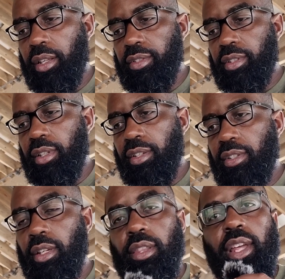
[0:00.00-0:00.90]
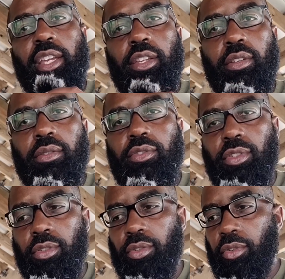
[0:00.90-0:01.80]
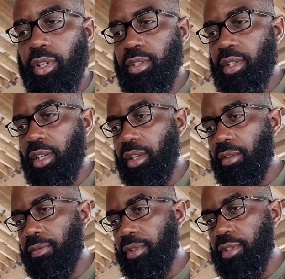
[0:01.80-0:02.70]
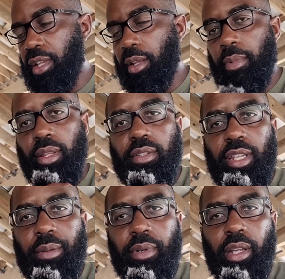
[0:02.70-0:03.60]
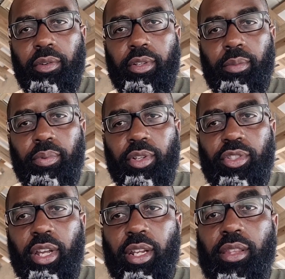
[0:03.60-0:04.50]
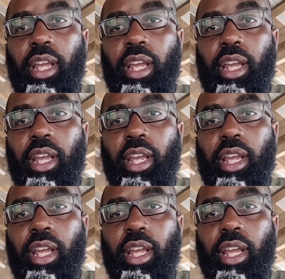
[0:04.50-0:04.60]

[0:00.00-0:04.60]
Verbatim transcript: is, is send a thank you to Christy for sending me this email. I really do appreciate it.